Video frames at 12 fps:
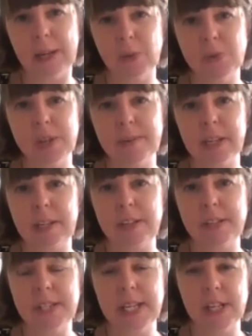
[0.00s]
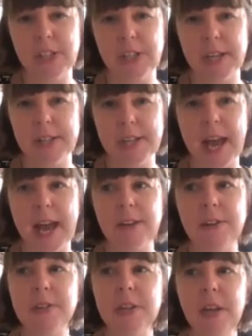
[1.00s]
It also includes teachers.
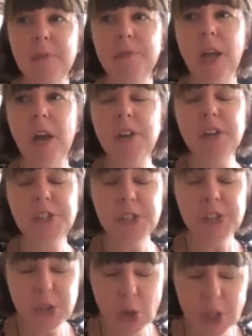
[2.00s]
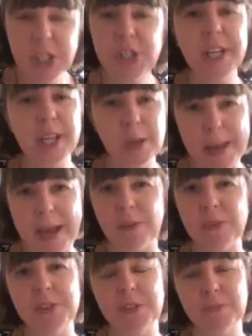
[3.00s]
And an astonishing
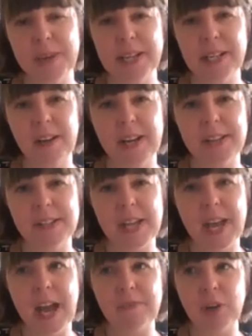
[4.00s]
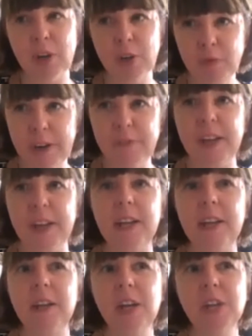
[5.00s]
amount of my clients have a
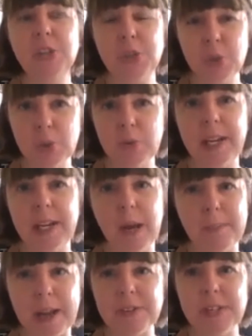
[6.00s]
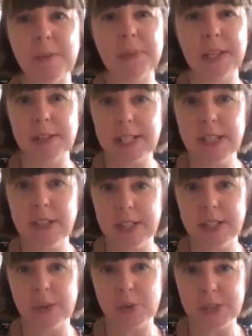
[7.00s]
horrific story about something a teacher
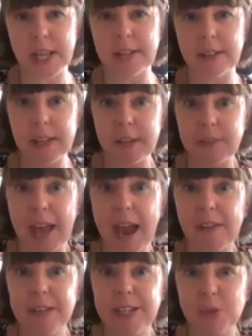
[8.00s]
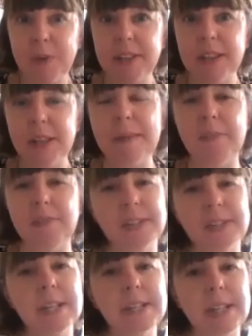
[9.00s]
did or said that they've carried with them ever
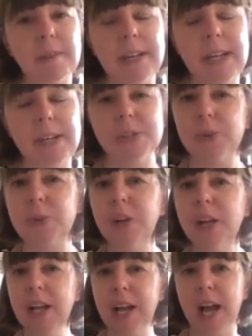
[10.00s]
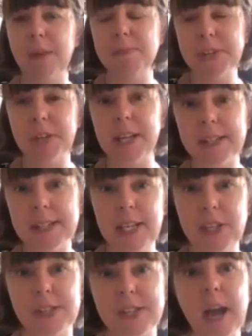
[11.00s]
since they were little. So yeah,
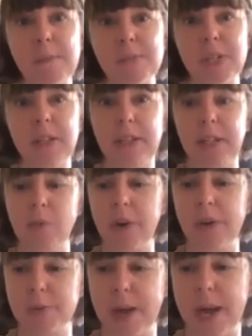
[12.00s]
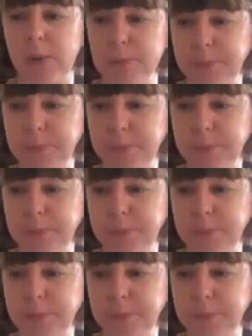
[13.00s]
teachers are absolutely one as well.